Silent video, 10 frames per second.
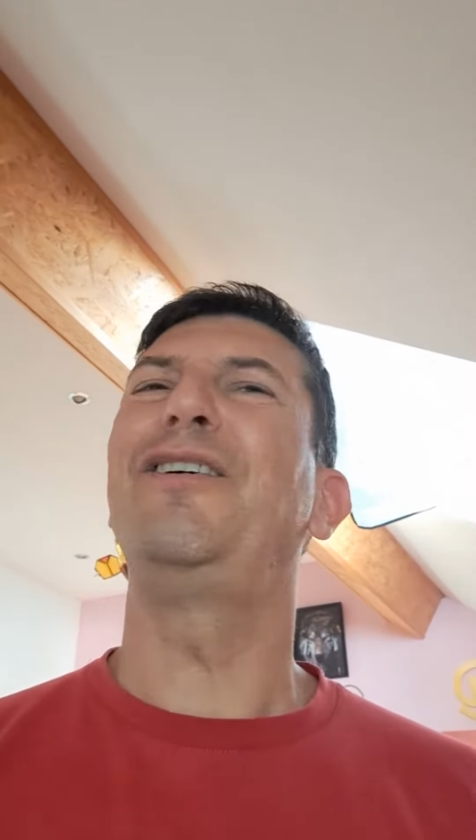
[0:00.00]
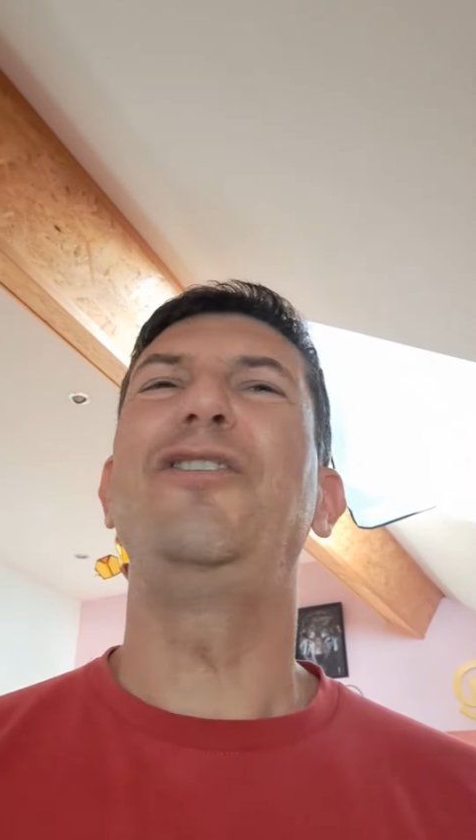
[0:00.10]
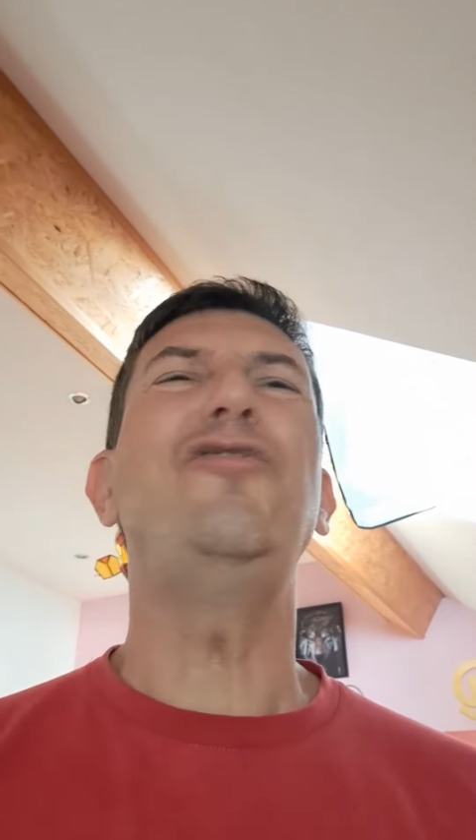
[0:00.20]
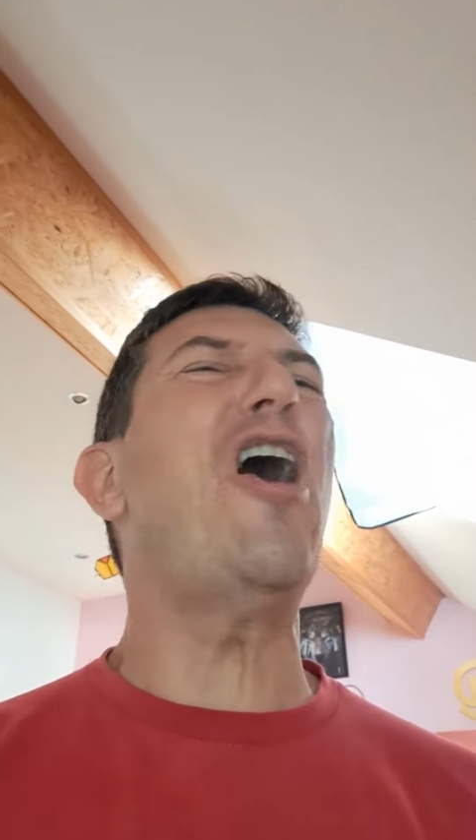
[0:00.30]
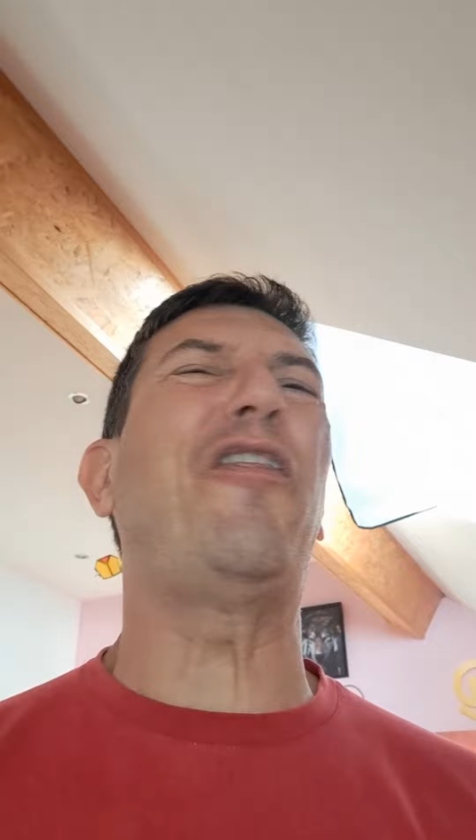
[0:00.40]

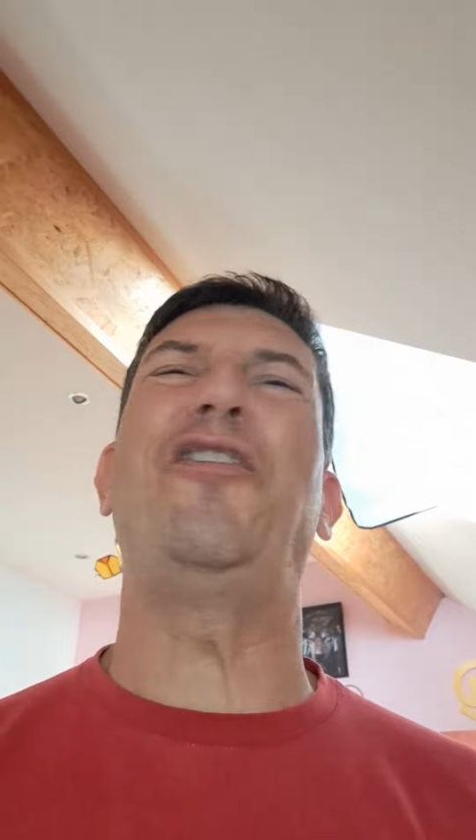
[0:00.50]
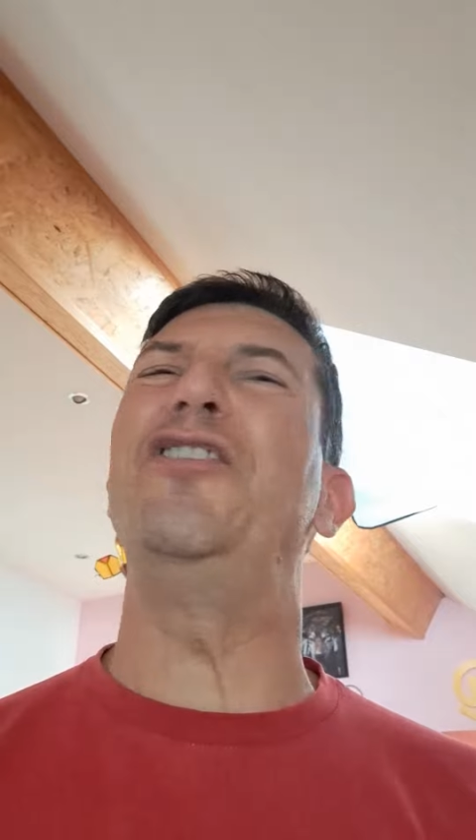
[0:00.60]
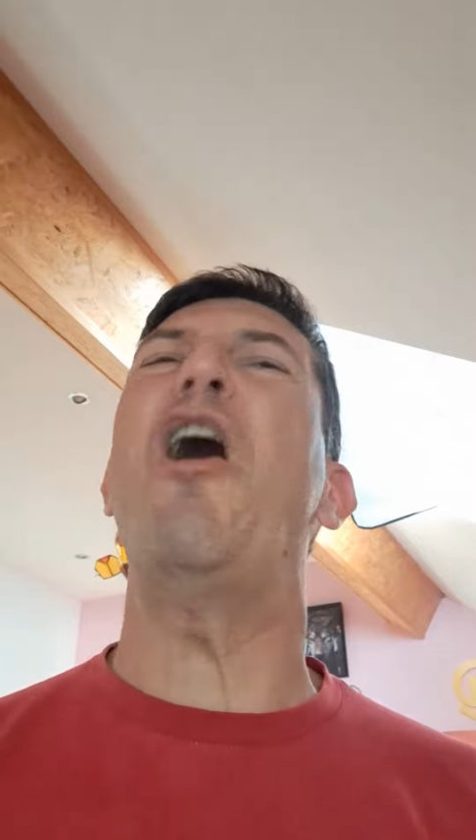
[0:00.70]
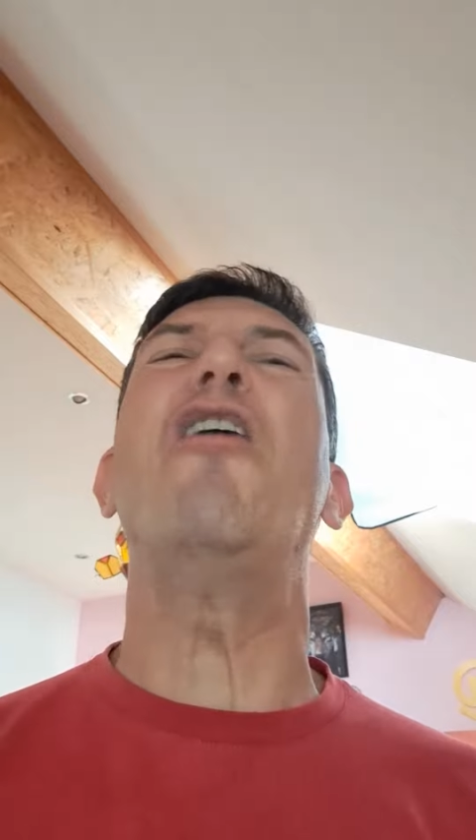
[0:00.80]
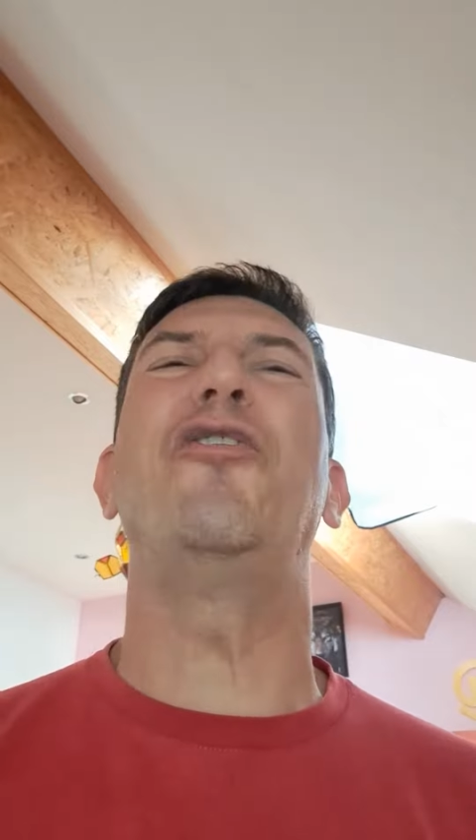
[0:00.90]

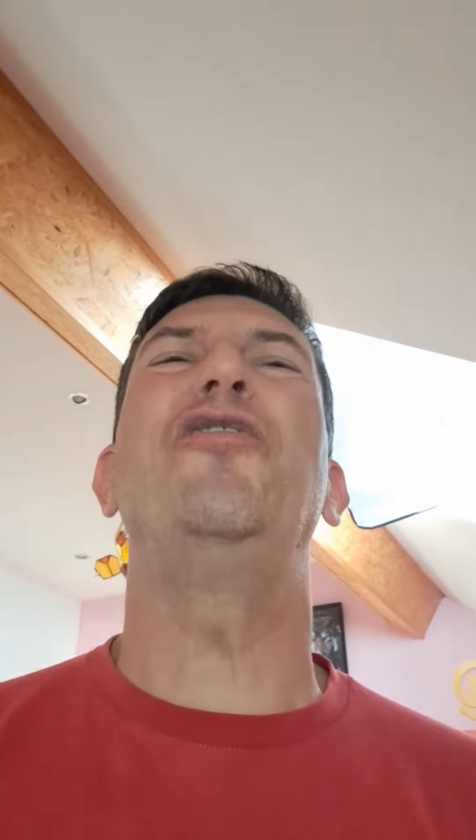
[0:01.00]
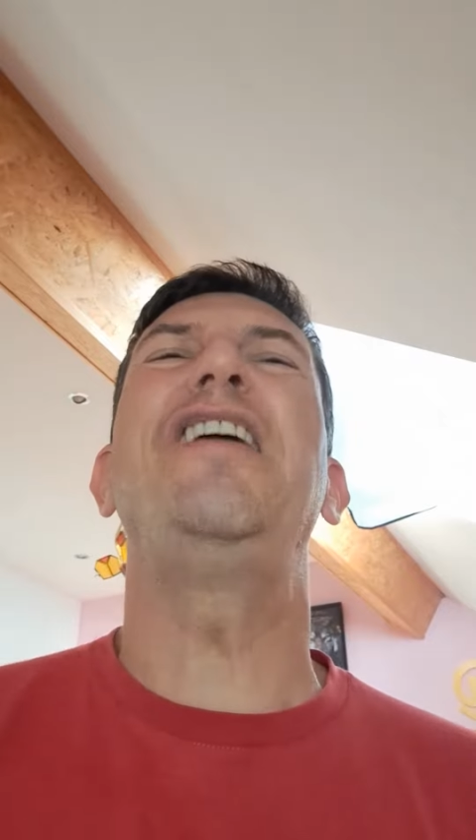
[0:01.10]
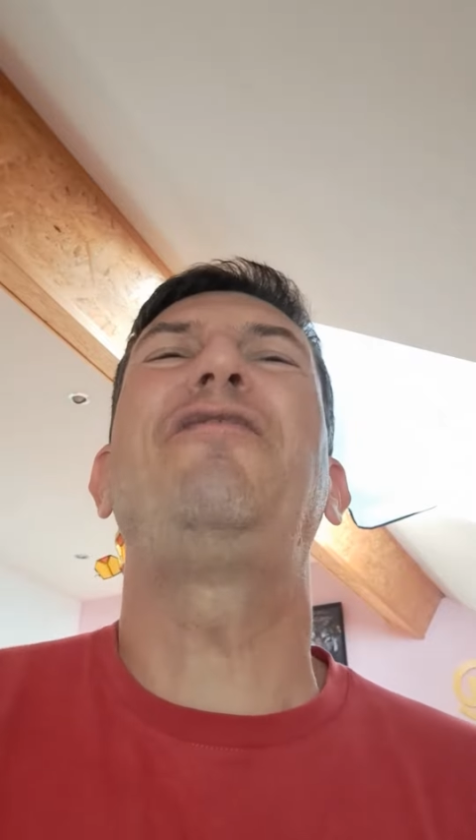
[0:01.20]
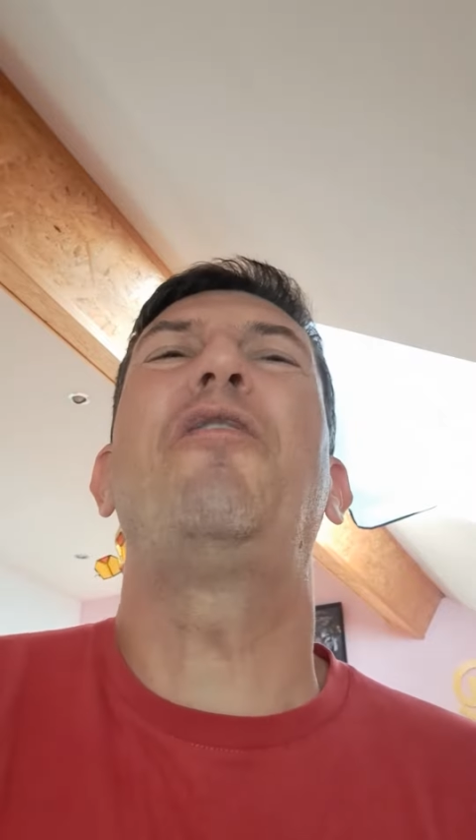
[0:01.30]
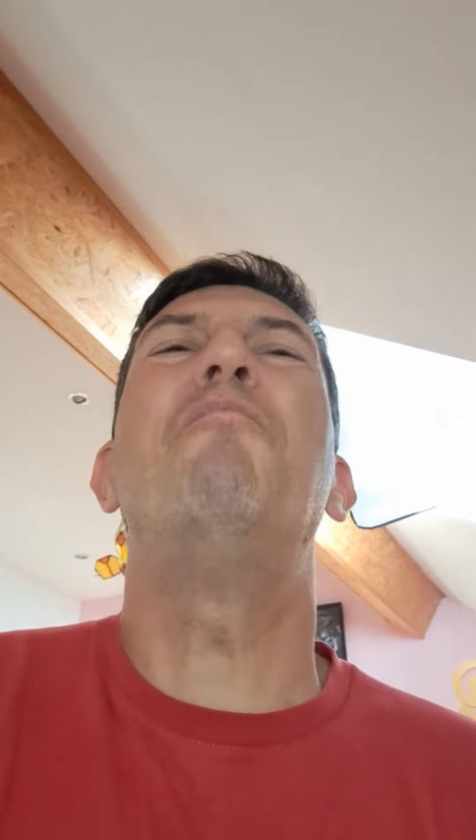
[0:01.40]
nothing
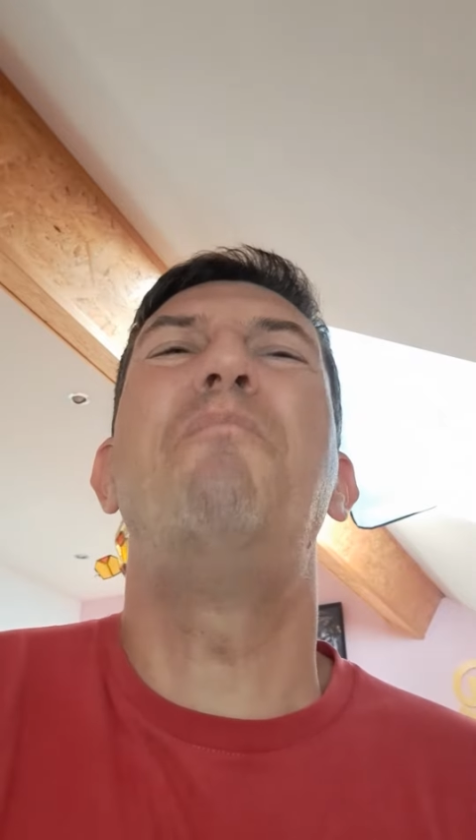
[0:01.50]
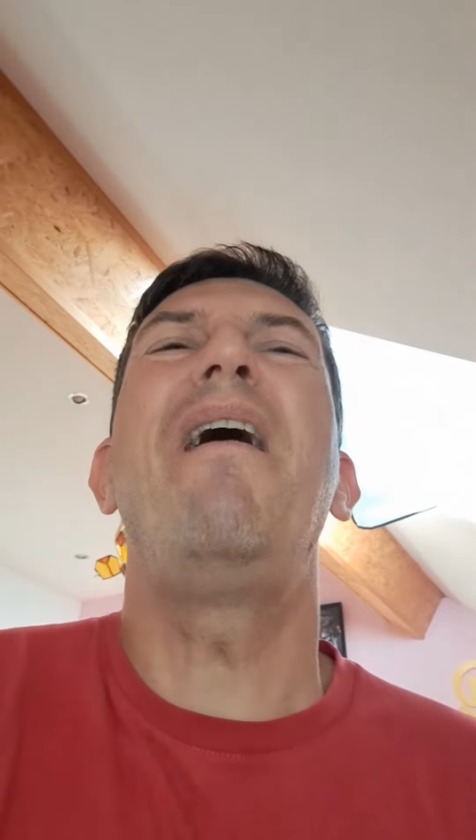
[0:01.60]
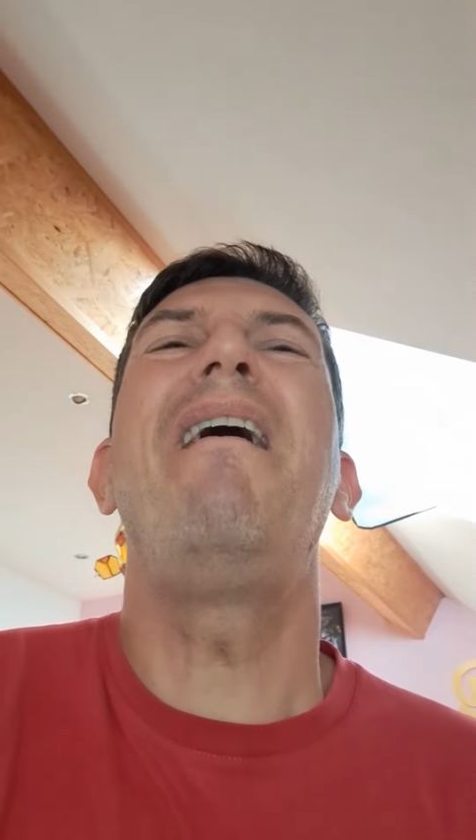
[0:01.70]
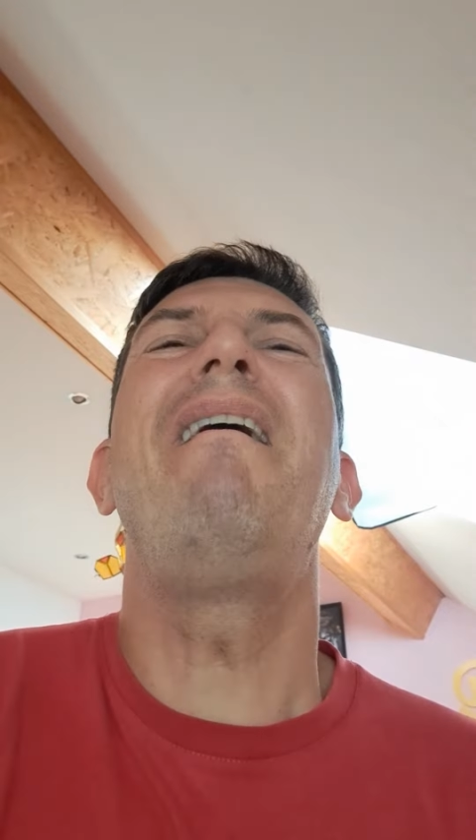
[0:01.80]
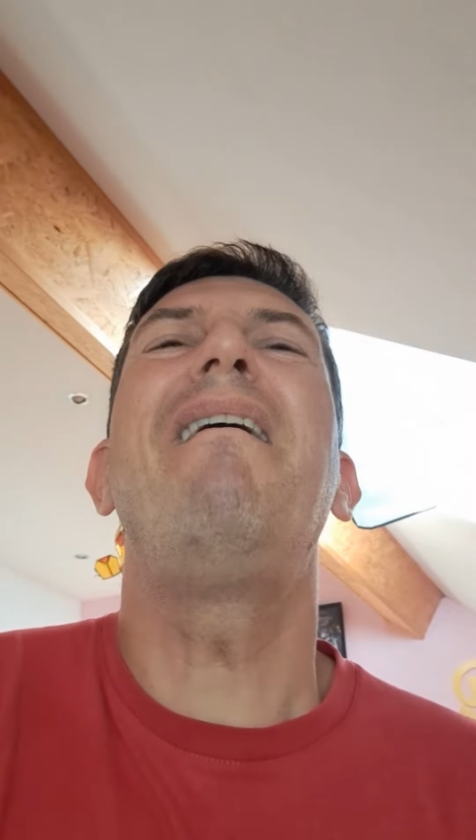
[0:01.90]
underneath the
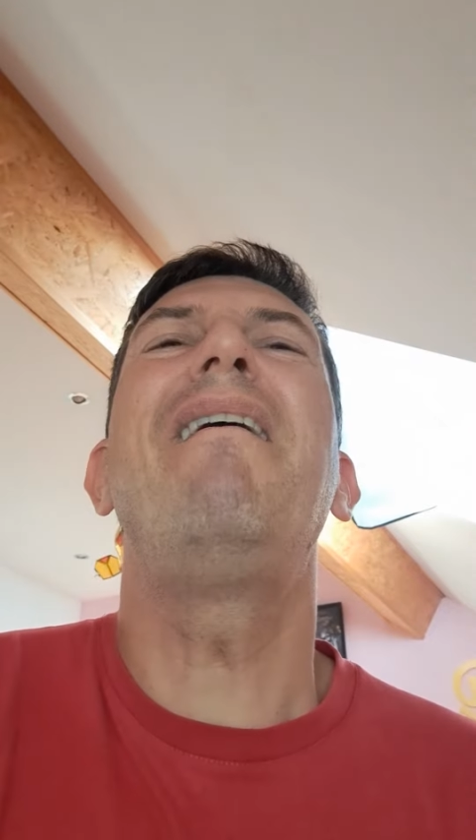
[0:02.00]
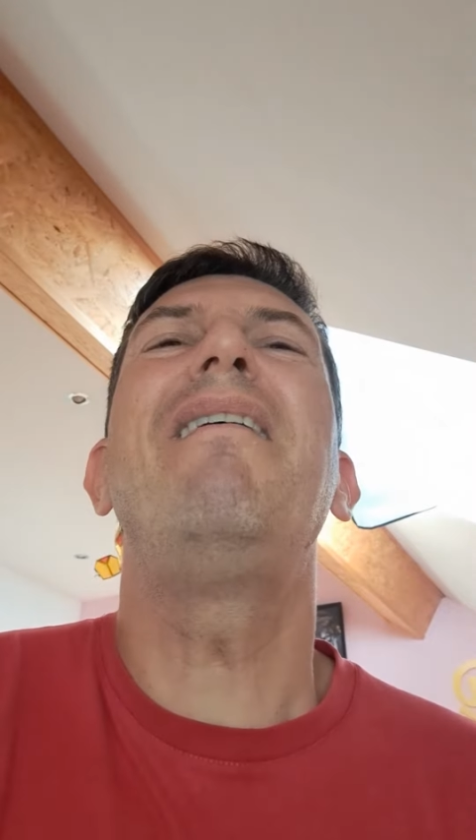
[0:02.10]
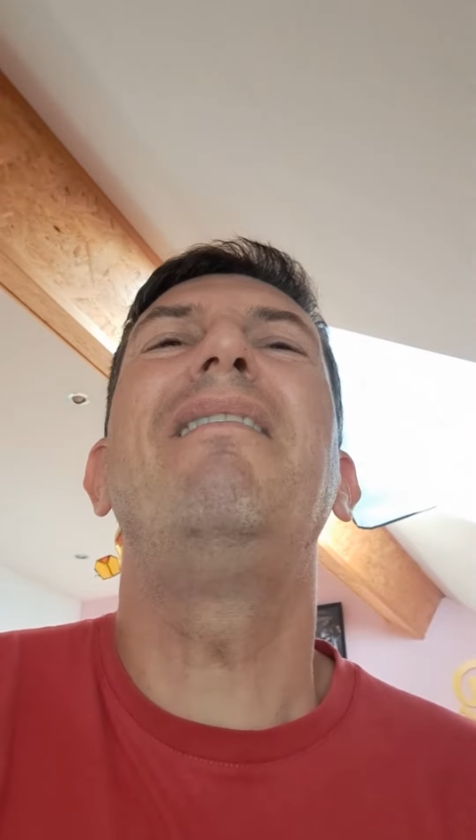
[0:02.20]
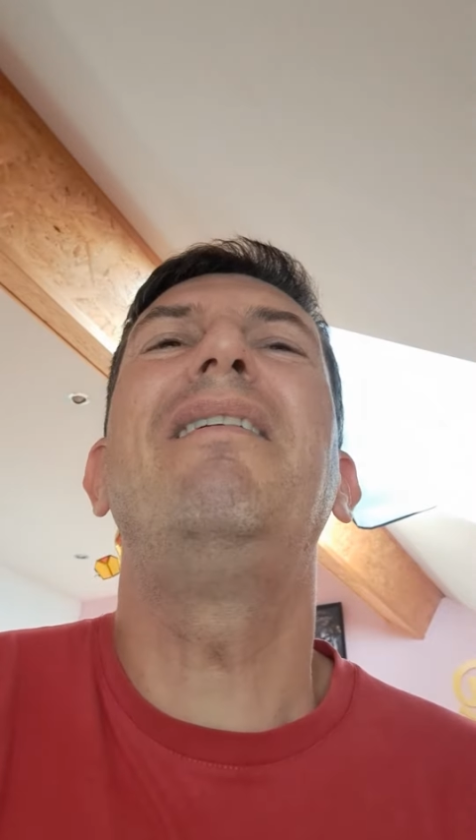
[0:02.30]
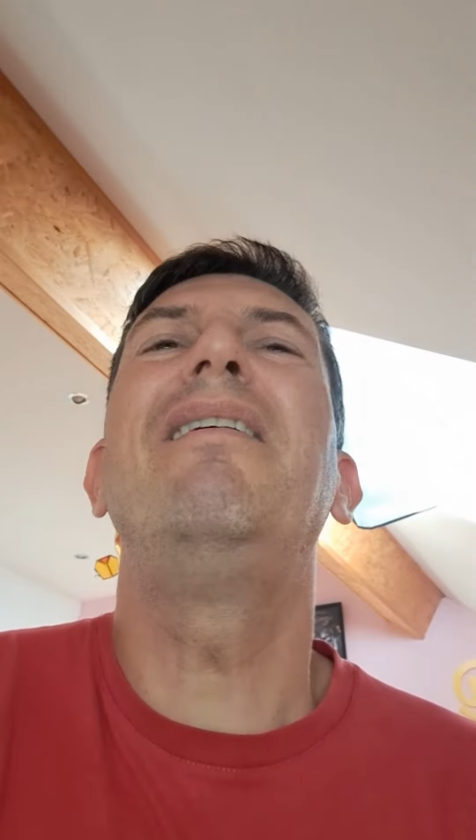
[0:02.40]

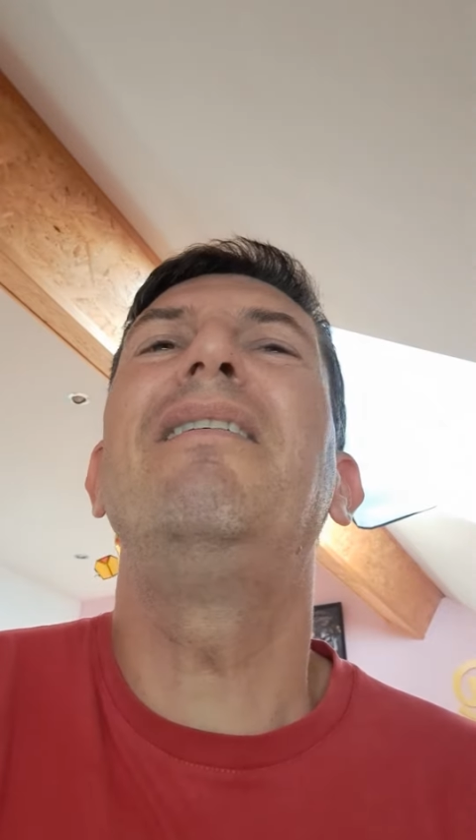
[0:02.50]
bed,